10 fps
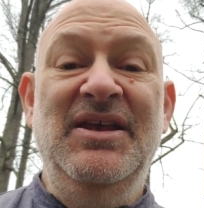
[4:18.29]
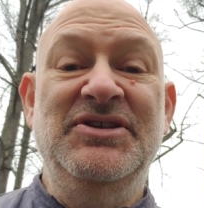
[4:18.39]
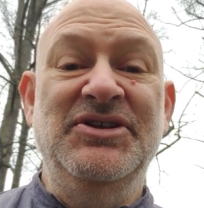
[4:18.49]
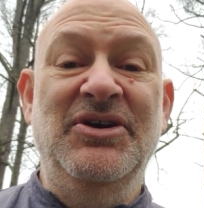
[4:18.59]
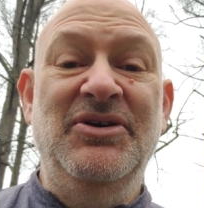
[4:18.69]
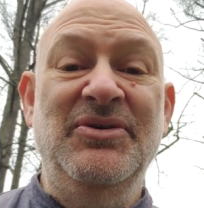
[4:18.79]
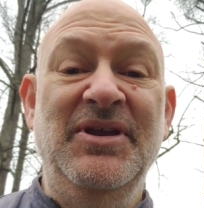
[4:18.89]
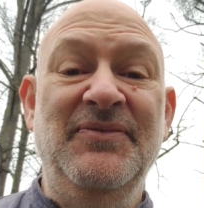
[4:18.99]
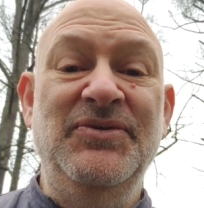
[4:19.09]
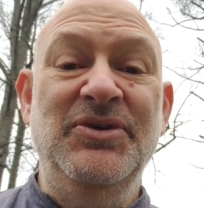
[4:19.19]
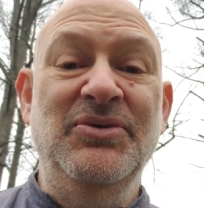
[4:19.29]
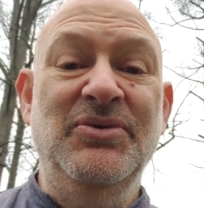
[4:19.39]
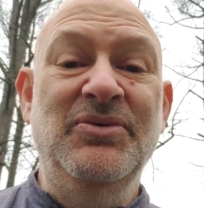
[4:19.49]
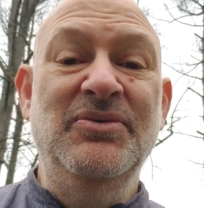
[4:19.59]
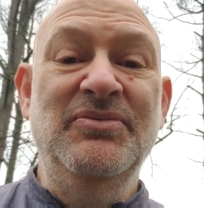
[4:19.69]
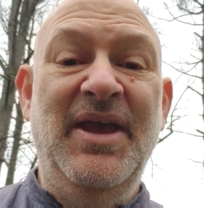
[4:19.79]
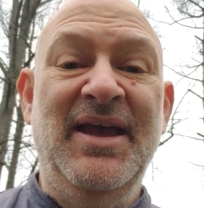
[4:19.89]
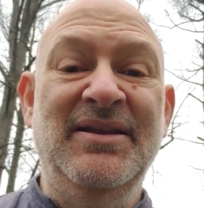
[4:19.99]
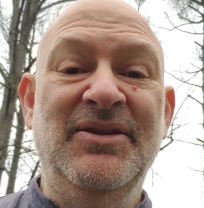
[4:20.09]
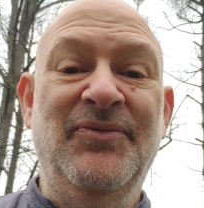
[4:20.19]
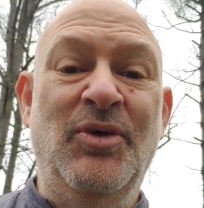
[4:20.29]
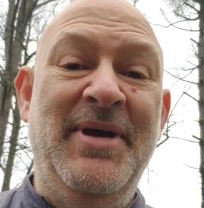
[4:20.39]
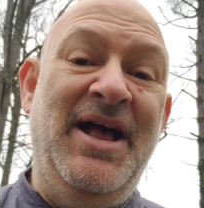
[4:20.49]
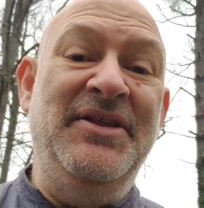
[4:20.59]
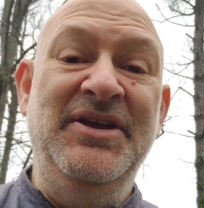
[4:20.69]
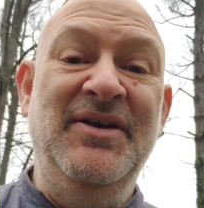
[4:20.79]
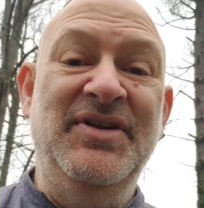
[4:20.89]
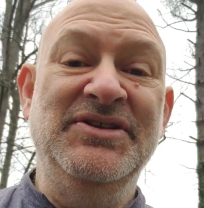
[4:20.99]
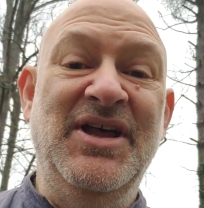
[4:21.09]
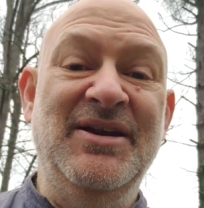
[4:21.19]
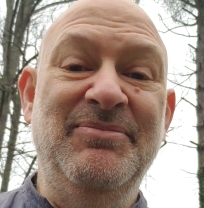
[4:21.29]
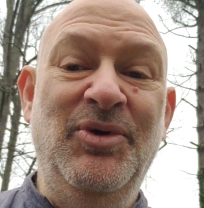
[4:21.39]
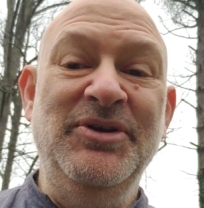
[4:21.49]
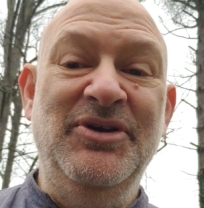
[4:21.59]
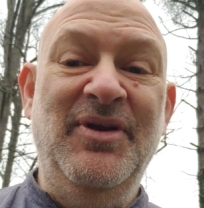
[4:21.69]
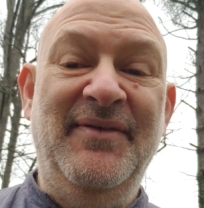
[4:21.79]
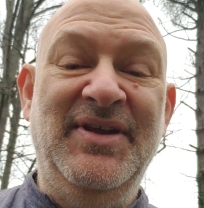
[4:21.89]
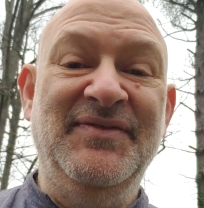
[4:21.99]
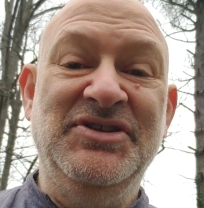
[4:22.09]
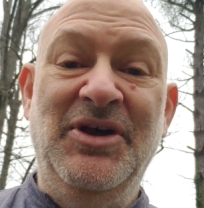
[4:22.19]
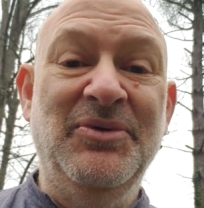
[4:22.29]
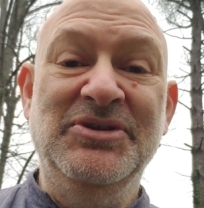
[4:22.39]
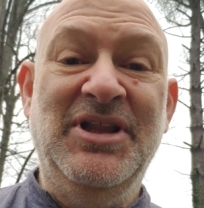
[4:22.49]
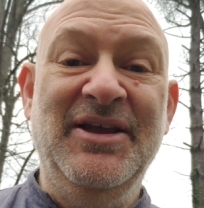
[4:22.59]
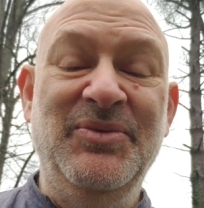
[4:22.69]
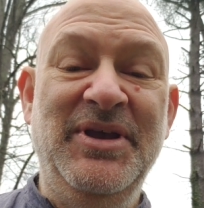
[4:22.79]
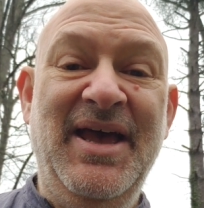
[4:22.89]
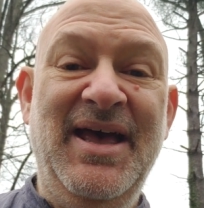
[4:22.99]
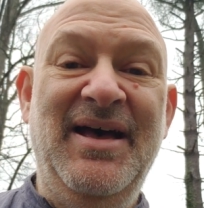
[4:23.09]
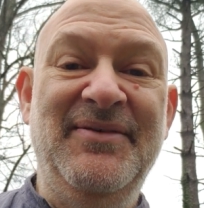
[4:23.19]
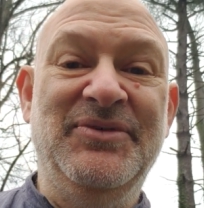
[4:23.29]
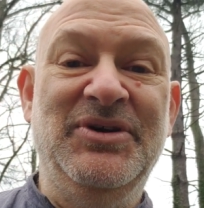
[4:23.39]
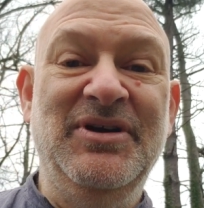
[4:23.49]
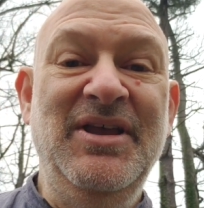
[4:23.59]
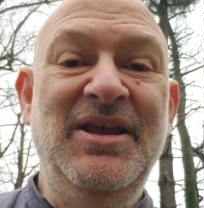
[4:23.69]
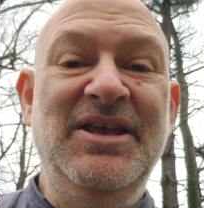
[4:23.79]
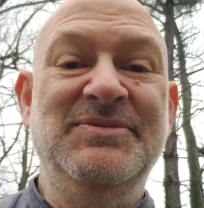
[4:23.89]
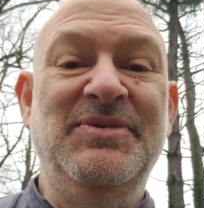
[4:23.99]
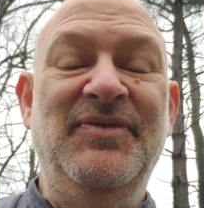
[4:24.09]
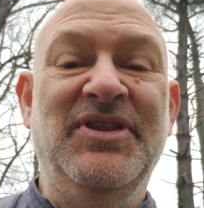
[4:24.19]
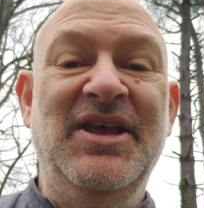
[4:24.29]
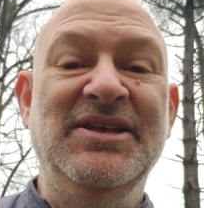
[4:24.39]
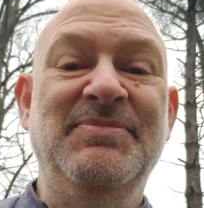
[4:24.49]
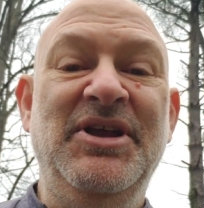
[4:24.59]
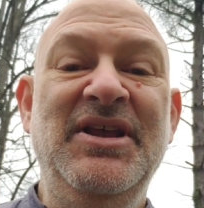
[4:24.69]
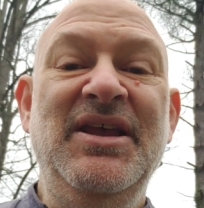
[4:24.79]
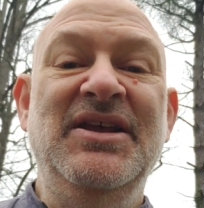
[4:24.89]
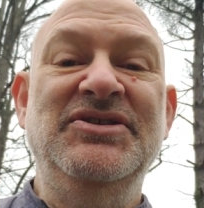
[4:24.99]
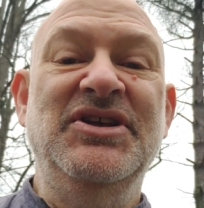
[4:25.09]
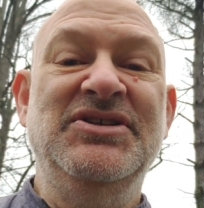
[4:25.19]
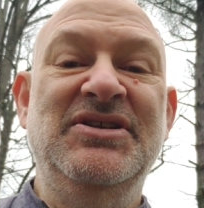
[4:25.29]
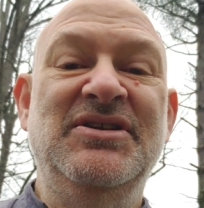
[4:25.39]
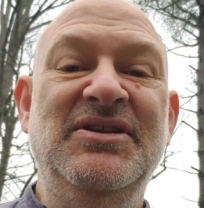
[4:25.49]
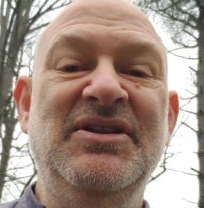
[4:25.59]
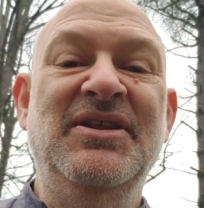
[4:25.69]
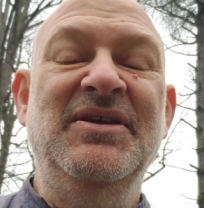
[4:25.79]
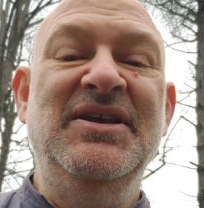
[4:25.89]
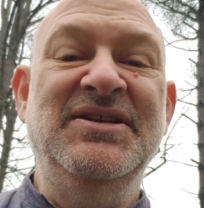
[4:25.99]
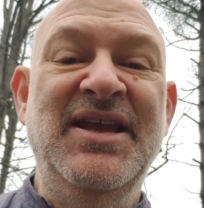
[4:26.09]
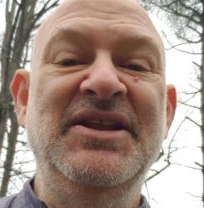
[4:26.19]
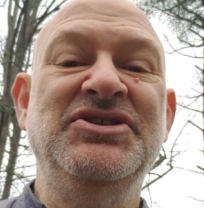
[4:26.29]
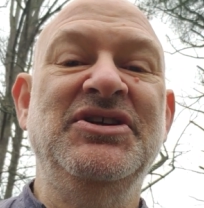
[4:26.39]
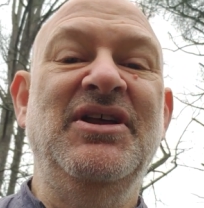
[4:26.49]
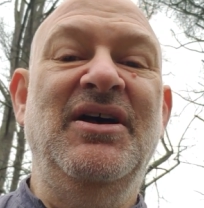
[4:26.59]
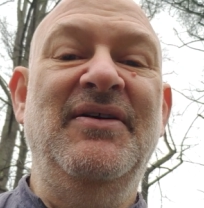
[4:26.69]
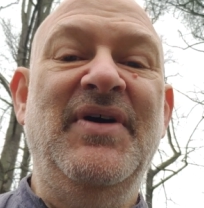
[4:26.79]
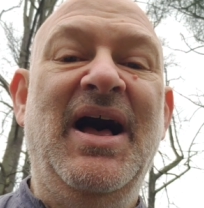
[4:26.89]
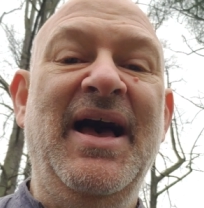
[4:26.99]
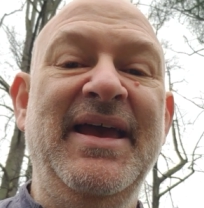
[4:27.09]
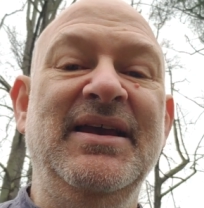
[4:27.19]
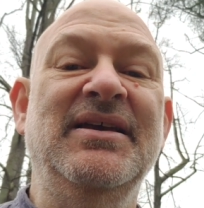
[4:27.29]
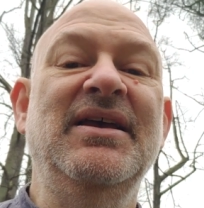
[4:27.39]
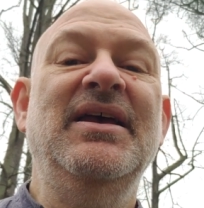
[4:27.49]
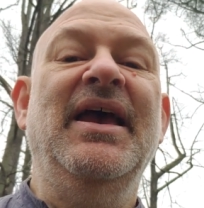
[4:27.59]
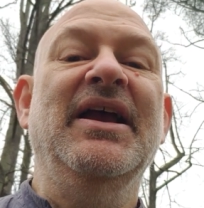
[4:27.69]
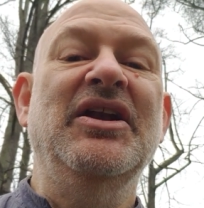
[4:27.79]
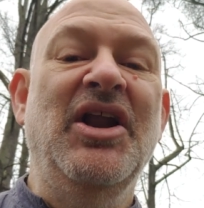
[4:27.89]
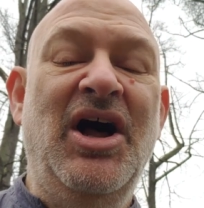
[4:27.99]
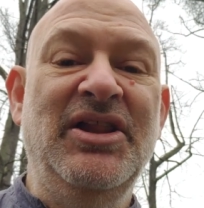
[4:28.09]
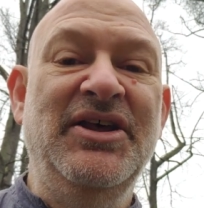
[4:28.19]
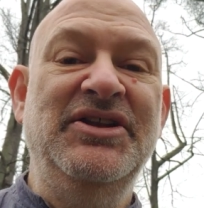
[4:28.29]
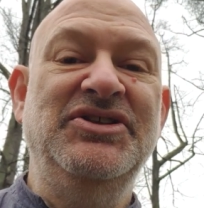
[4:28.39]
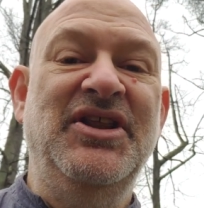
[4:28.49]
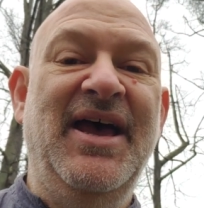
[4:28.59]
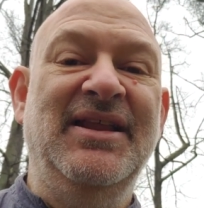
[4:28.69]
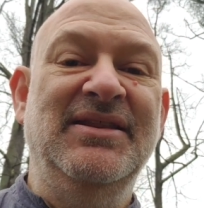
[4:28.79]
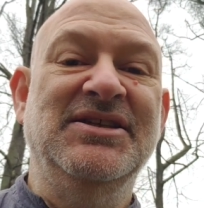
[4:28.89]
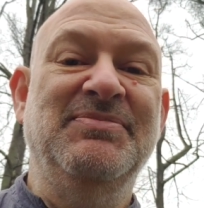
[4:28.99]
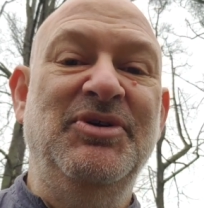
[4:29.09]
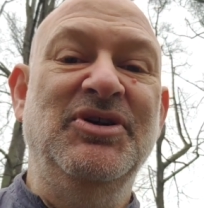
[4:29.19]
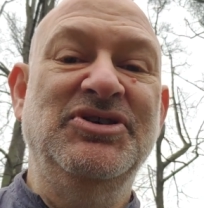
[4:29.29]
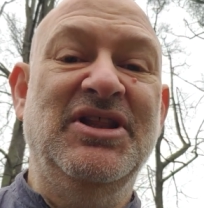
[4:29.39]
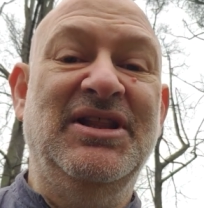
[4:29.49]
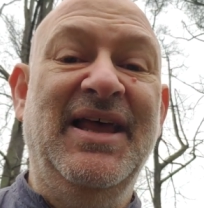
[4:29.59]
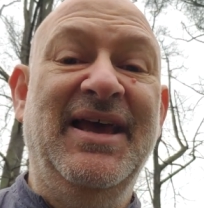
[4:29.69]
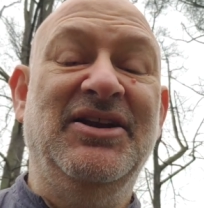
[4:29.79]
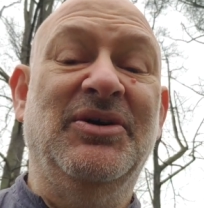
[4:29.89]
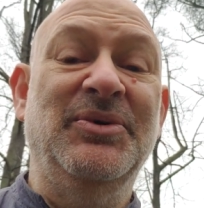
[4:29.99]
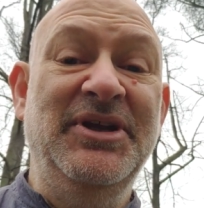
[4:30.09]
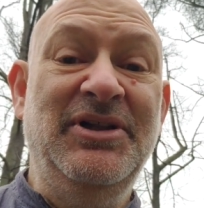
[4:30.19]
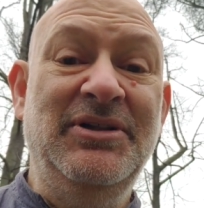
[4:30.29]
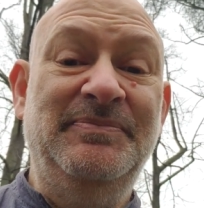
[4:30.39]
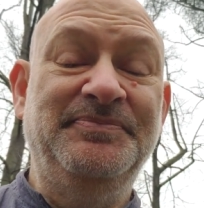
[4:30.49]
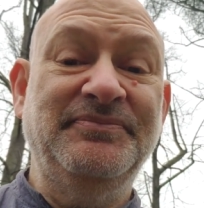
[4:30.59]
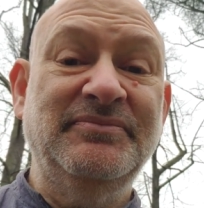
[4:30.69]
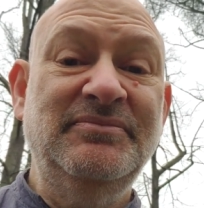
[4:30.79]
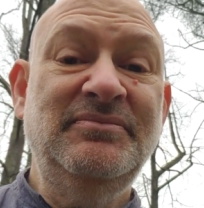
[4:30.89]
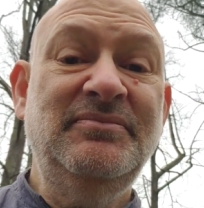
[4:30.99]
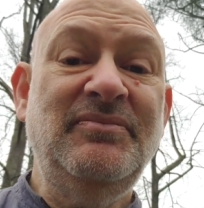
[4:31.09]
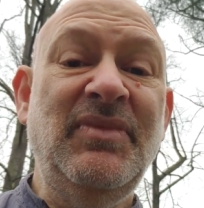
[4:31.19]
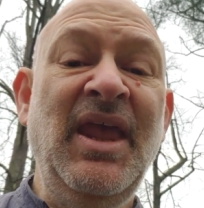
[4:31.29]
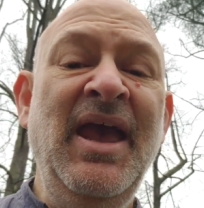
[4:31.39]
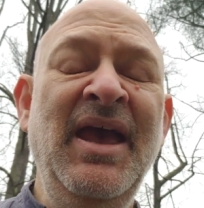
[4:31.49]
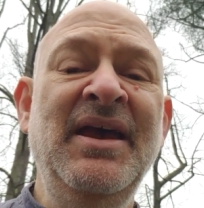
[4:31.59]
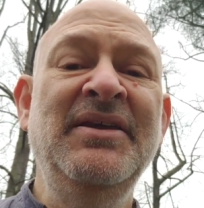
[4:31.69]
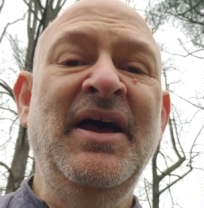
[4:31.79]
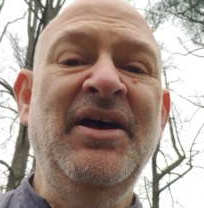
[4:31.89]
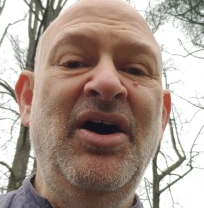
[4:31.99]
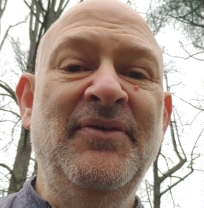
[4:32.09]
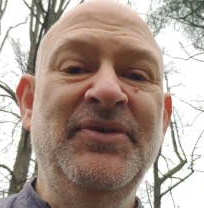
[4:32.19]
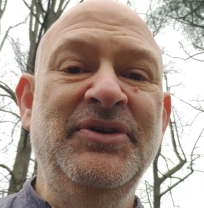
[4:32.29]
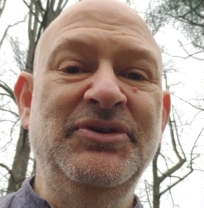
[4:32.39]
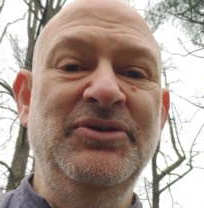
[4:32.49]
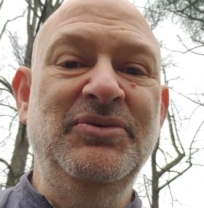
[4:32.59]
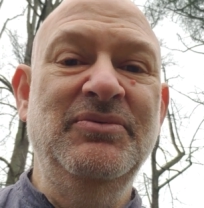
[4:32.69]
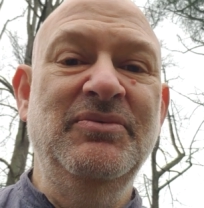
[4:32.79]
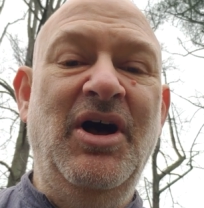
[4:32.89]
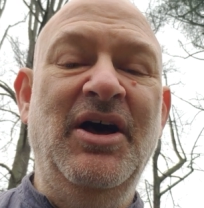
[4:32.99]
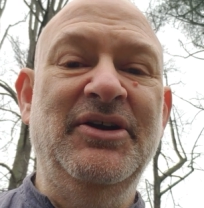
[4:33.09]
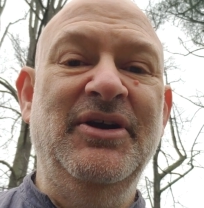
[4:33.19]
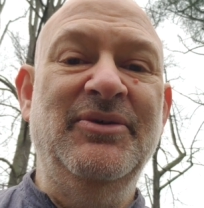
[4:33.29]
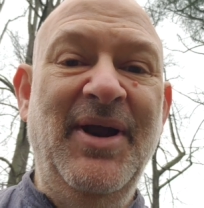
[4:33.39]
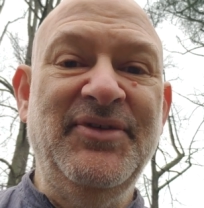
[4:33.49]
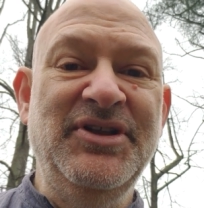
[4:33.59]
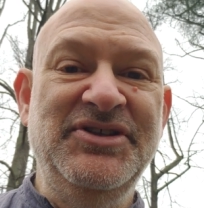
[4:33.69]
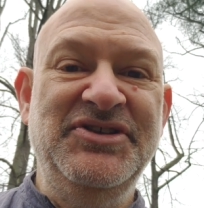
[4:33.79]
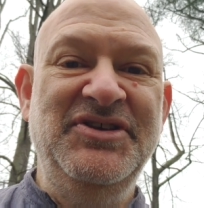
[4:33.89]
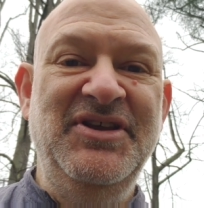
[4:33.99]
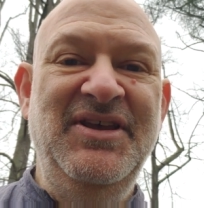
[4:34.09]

So if you and the formality of it is not important. You don't have to have stones like we have or specific things, but just the intention of I acknowledge that the spirits of the land are real, and I offer you honor and reverence